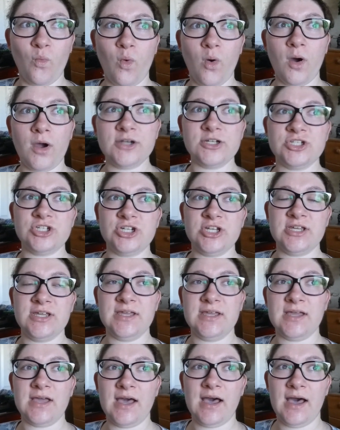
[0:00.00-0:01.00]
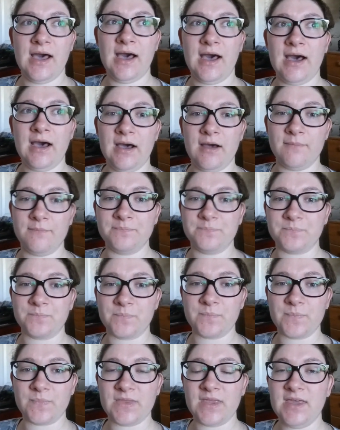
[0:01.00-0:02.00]
watching
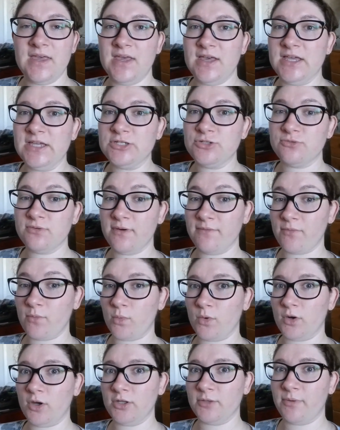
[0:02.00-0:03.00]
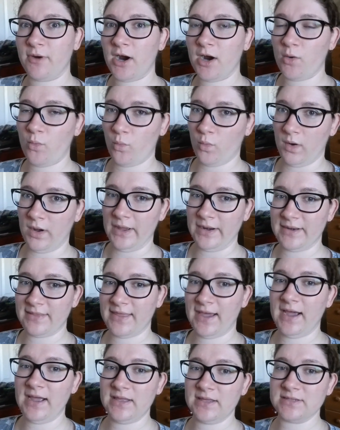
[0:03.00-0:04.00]
History of the World Part 1.
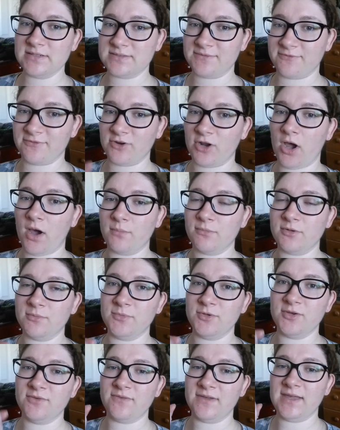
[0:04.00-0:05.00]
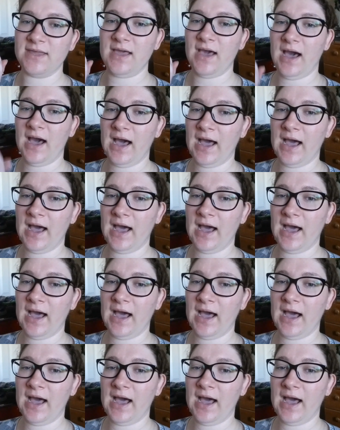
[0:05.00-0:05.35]
That is a phenomenal movie.